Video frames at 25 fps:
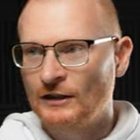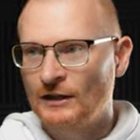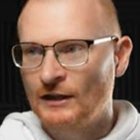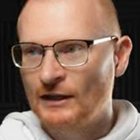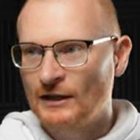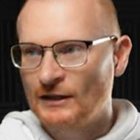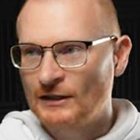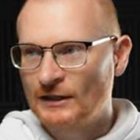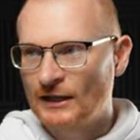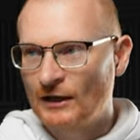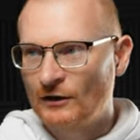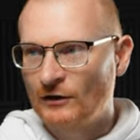
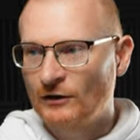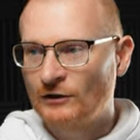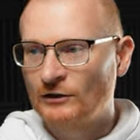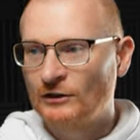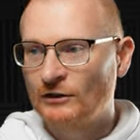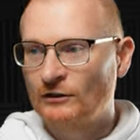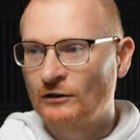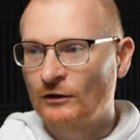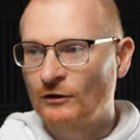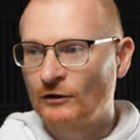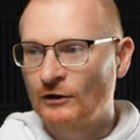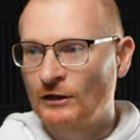Now you can just
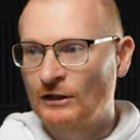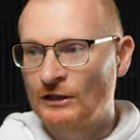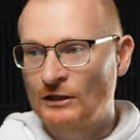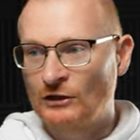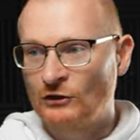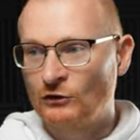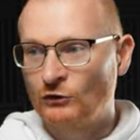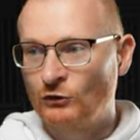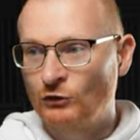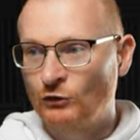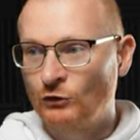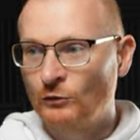go to
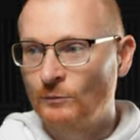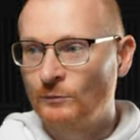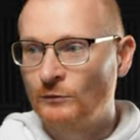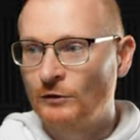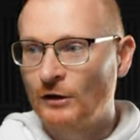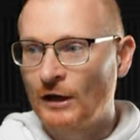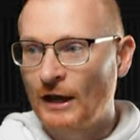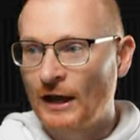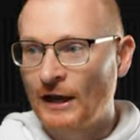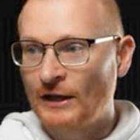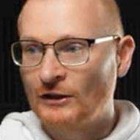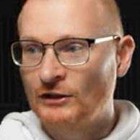
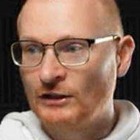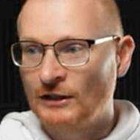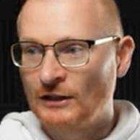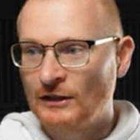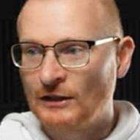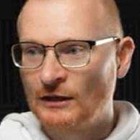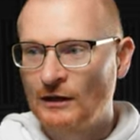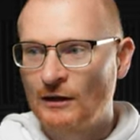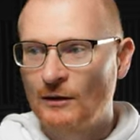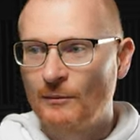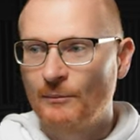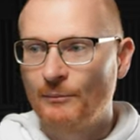jup.ag,
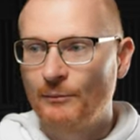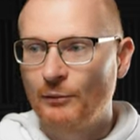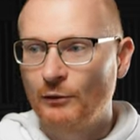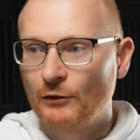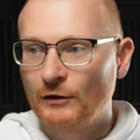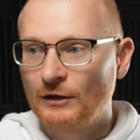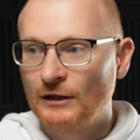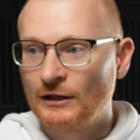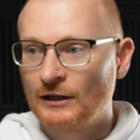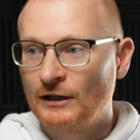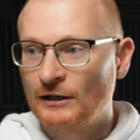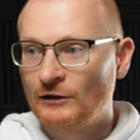put
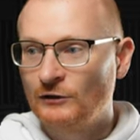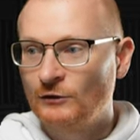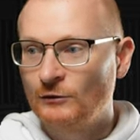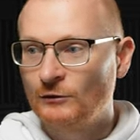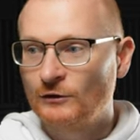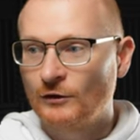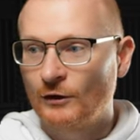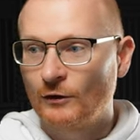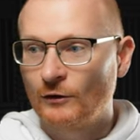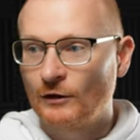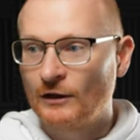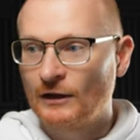in a new
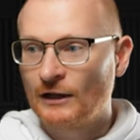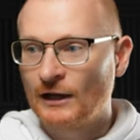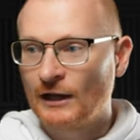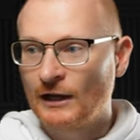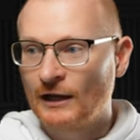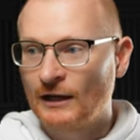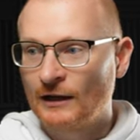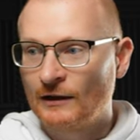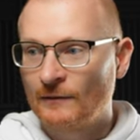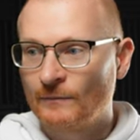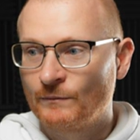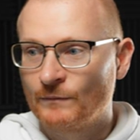token
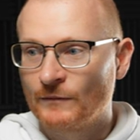here,